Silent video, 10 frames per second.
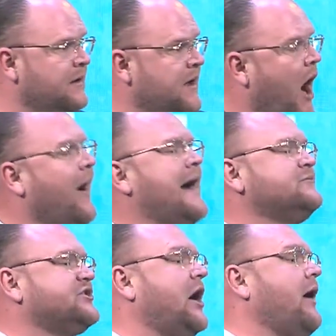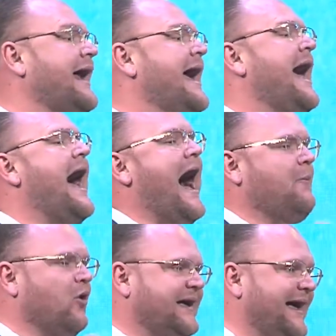Oh, I'm sorry. I'm
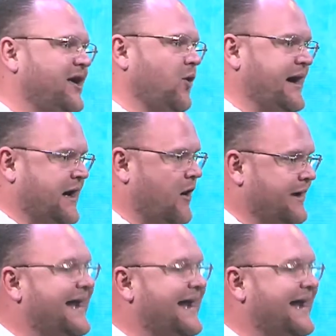going to get Greek on it.